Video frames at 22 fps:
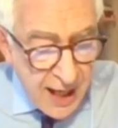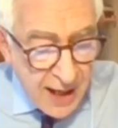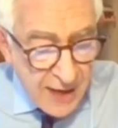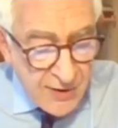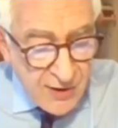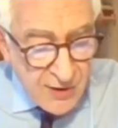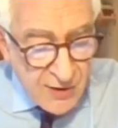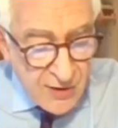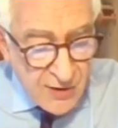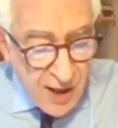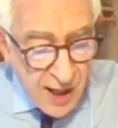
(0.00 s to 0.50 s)

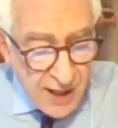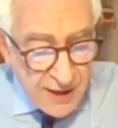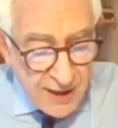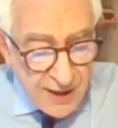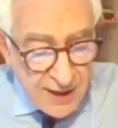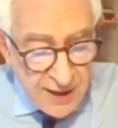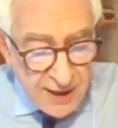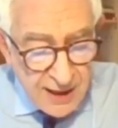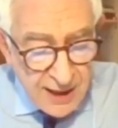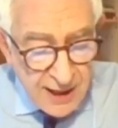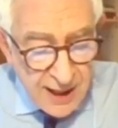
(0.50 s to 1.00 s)
has
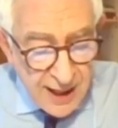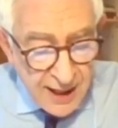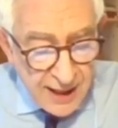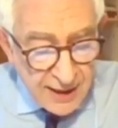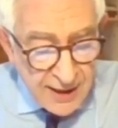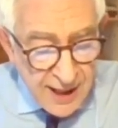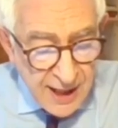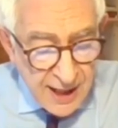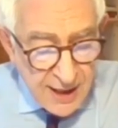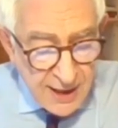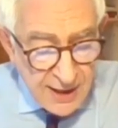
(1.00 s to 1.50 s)
decided to
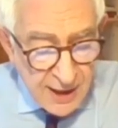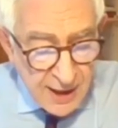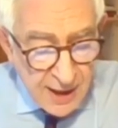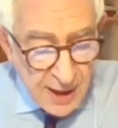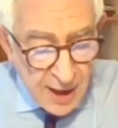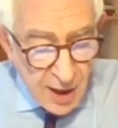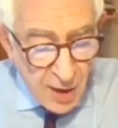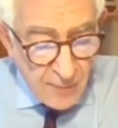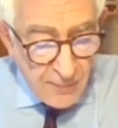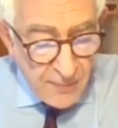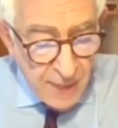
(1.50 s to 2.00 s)
collect
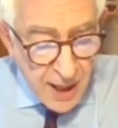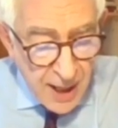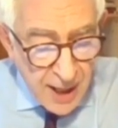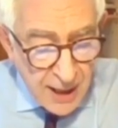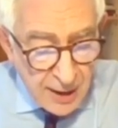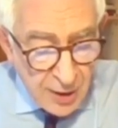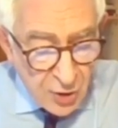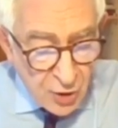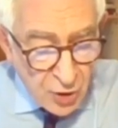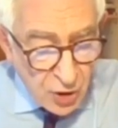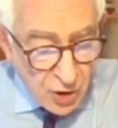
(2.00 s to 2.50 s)
data on
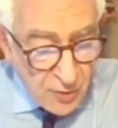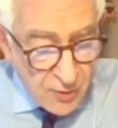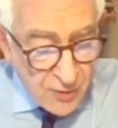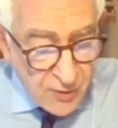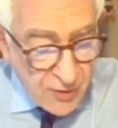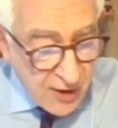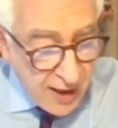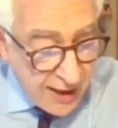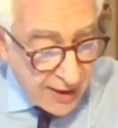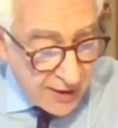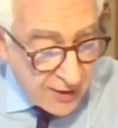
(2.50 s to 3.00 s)

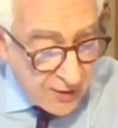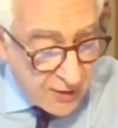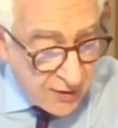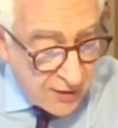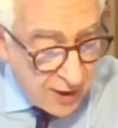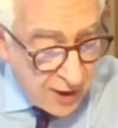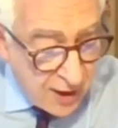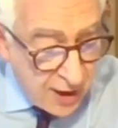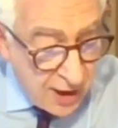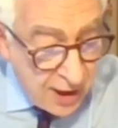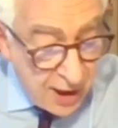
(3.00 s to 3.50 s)
biological
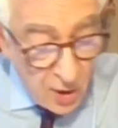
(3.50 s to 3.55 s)
sex,